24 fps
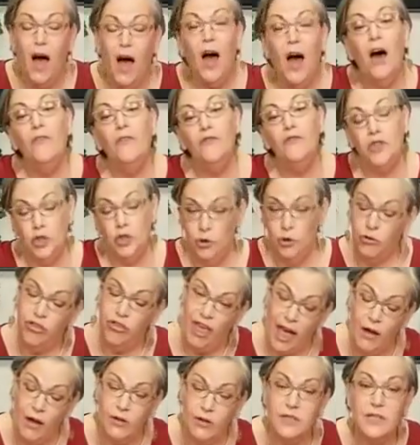of
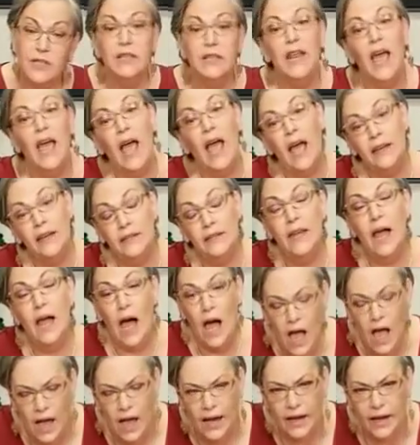
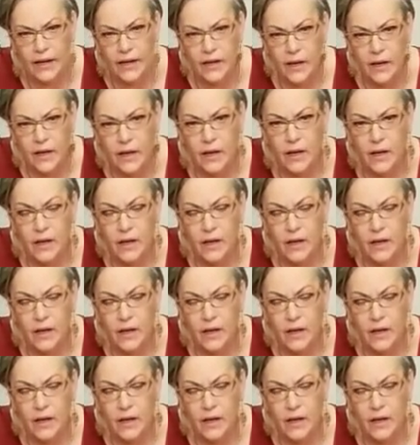2009.